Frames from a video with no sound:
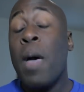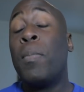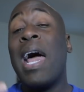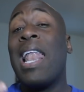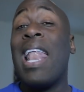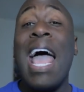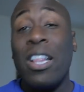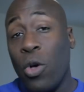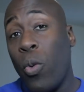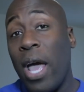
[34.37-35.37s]
But I
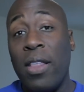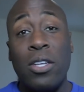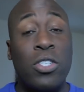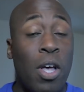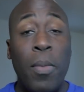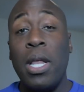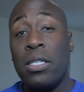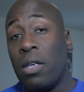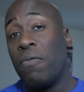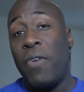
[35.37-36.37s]
like the way that some of
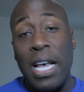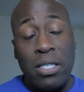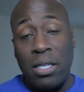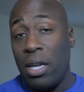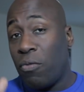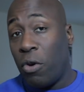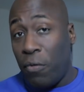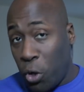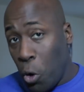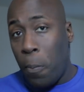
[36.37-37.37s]
these investing
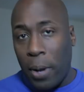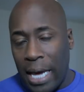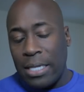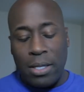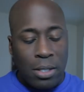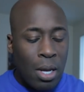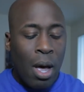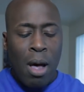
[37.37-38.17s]
review places,